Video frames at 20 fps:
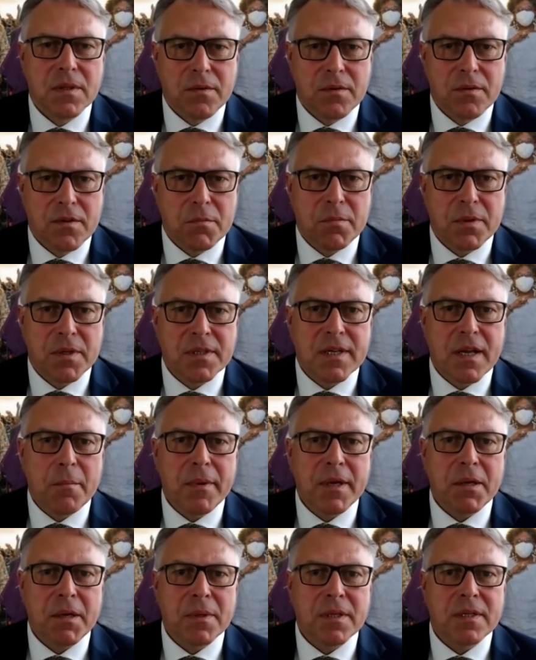The
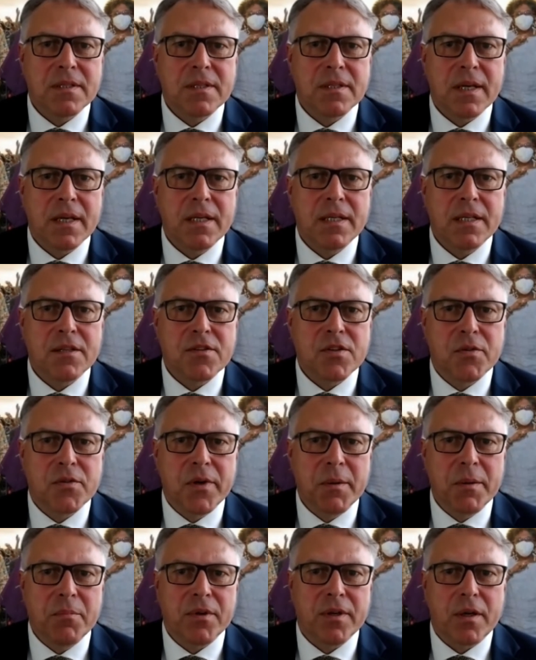pandemic maintained its
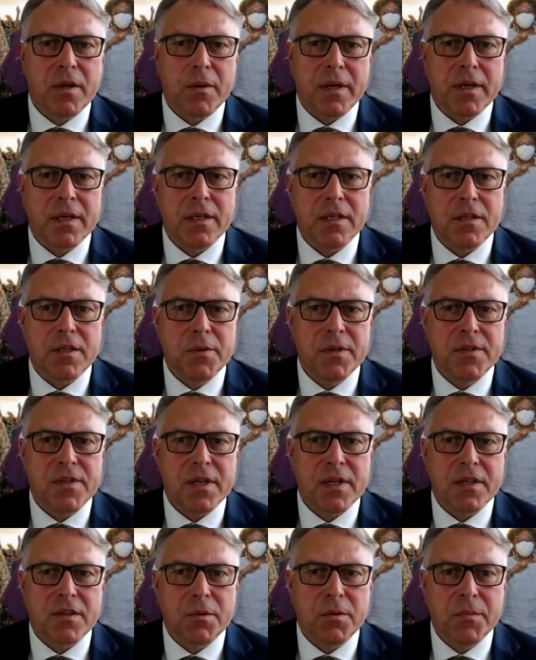grip on our countries
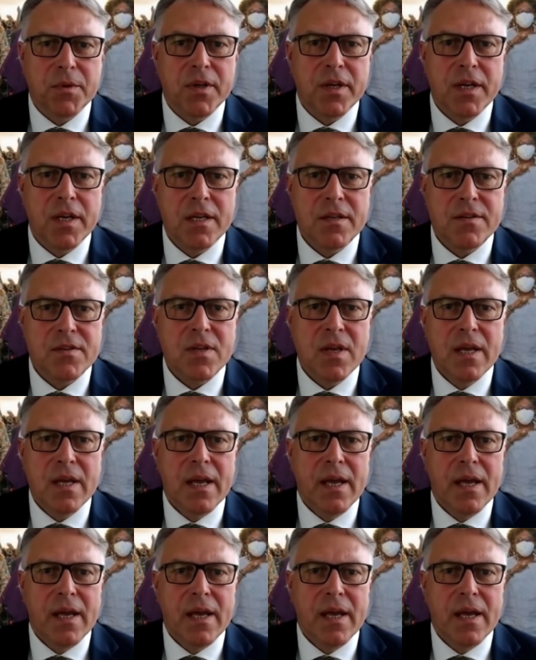and communities